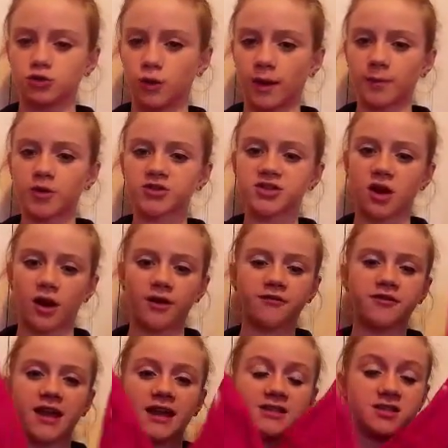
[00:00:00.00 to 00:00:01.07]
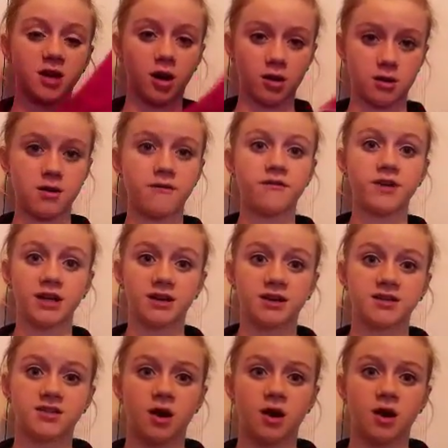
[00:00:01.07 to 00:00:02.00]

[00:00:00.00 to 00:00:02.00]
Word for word: normal scarf that is not an infinity